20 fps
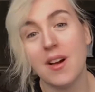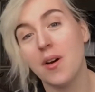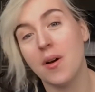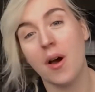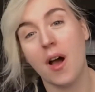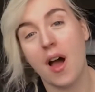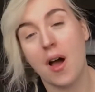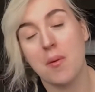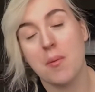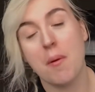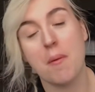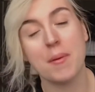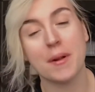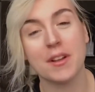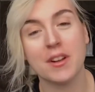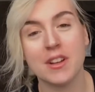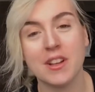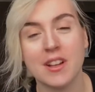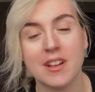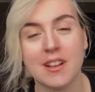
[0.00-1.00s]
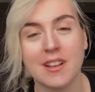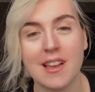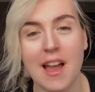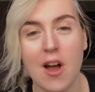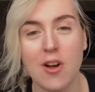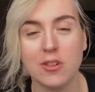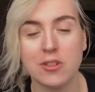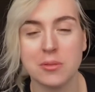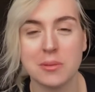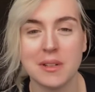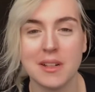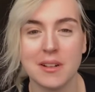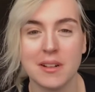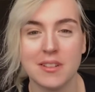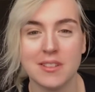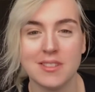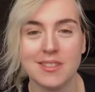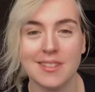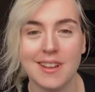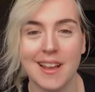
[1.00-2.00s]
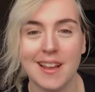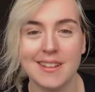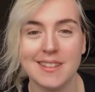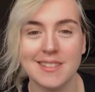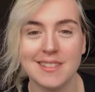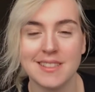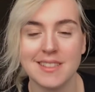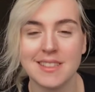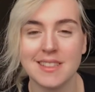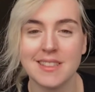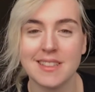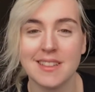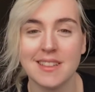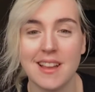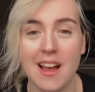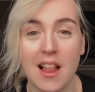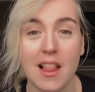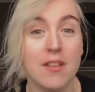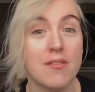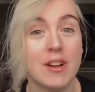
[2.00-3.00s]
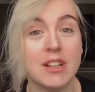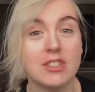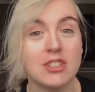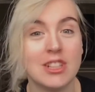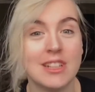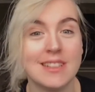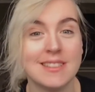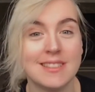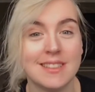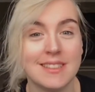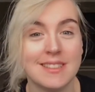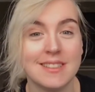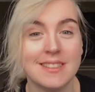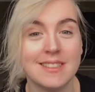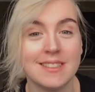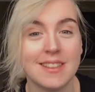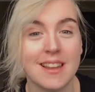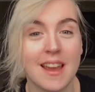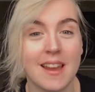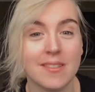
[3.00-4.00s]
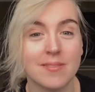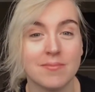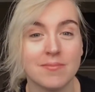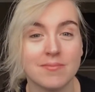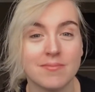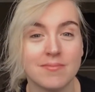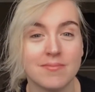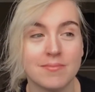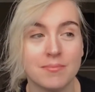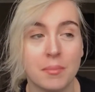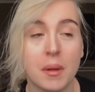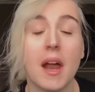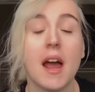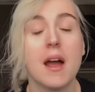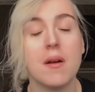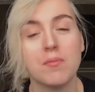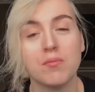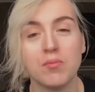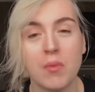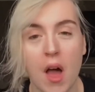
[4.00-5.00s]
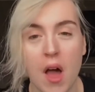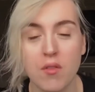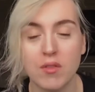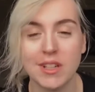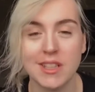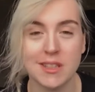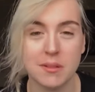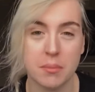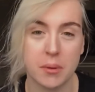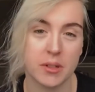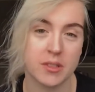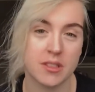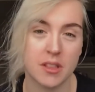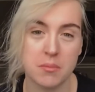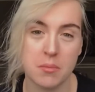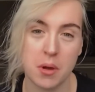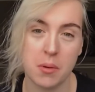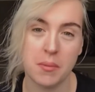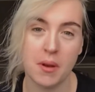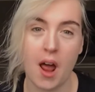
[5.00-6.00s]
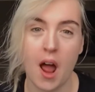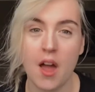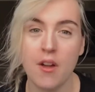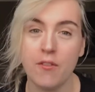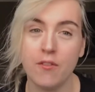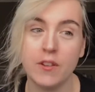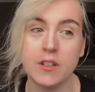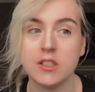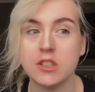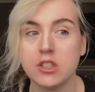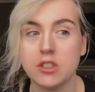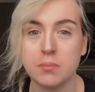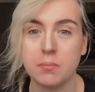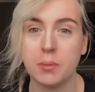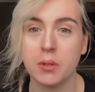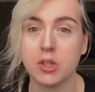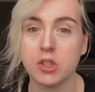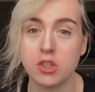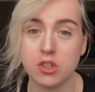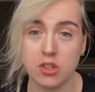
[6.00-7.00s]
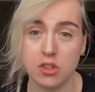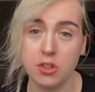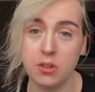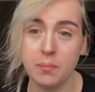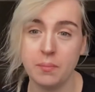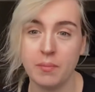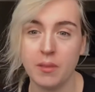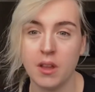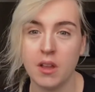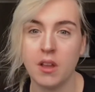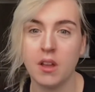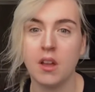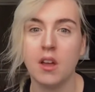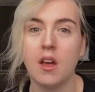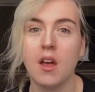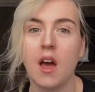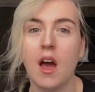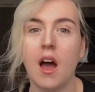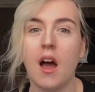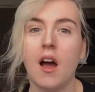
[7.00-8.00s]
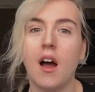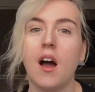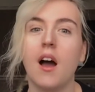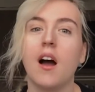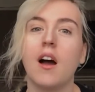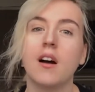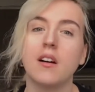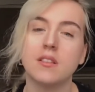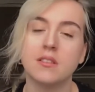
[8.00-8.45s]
I'm probably gonna get onto it and I'll eventually see season 8. But I am reading the books at the moment. I finished book 2. I'm